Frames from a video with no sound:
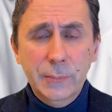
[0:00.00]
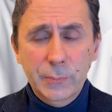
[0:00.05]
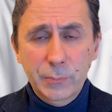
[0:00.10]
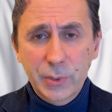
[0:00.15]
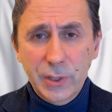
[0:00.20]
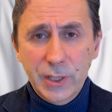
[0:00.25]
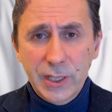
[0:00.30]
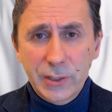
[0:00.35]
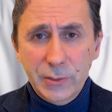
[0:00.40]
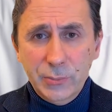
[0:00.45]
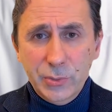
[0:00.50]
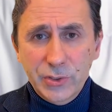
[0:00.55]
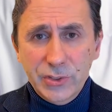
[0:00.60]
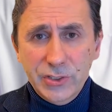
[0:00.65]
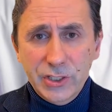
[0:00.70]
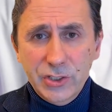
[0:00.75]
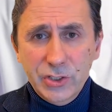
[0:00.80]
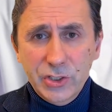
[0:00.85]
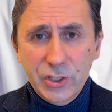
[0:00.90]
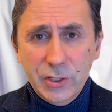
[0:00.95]
bringing
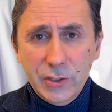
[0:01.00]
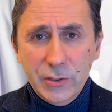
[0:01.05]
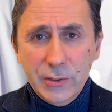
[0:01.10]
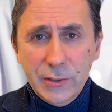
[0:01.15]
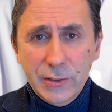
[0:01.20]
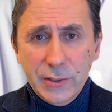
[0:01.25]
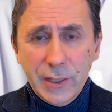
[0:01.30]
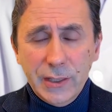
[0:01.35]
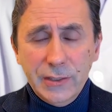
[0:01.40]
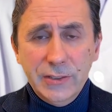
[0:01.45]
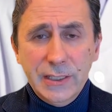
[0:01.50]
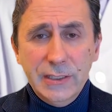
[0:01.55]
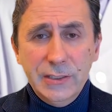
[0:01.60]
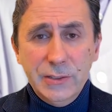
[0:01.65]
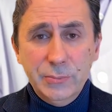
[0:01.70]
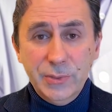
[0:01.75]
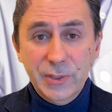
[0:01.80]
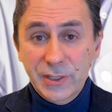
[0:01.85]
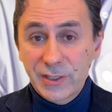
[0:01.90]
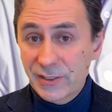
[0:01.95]
precision,
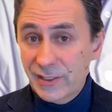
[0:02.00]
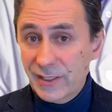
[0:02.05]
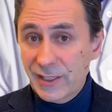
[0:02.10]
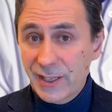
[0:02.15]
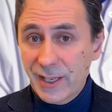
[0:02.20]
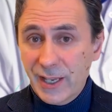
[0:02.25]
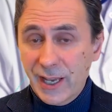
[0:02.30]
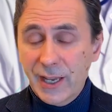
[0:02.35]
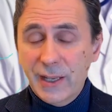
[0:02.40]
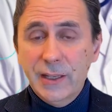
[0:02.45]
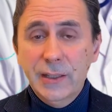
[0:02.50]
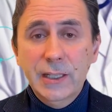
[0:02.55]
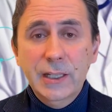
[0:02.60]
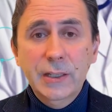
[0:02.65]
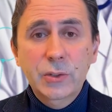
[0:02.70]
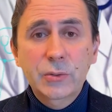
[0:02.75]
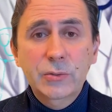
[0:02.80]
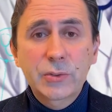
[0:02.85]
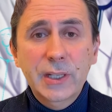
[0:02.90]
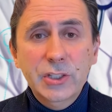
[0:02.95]
accessibility, and
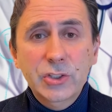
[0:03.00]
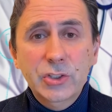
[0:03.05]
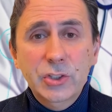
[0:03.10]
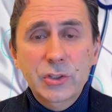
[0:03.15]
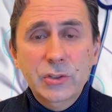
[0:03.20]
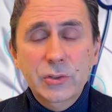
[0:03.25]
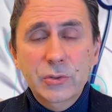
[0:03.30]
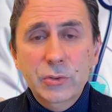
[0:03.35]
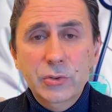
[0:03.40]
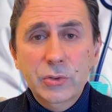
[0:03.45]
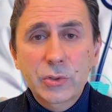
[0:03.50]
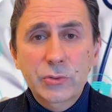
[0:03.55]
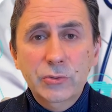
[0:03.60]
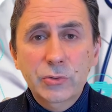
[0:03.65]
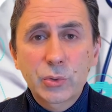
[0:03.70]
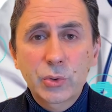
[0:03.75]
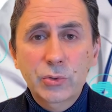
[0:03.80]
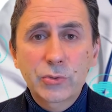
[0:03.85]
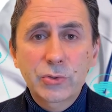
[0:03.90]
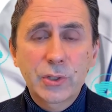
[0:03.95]
innovation to the
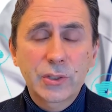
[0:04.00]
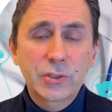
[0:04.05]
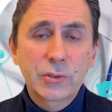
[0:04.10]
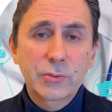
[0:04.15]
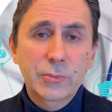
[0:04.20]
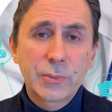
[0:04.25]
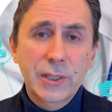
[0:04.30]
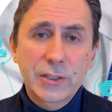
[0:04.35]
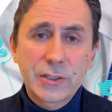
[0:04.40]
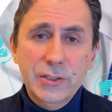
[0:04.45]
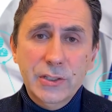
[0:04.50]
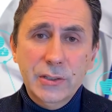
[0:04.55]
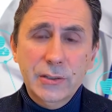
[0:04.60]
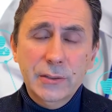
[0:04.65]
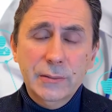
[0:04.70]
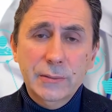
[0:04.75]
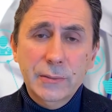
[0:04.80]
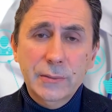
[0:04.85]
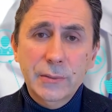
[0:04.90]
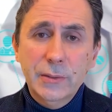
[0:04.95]
forefront of medicine.
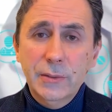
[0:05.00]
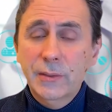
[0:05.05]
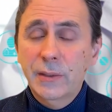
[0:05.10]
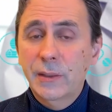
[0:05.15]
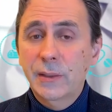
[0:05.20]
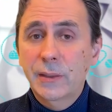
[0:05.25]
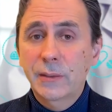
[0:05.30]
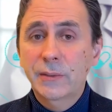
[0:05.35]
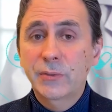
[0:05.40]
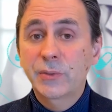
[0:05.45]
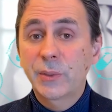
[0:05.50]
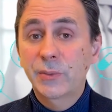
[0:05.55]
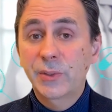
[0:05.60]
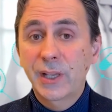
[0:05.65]
From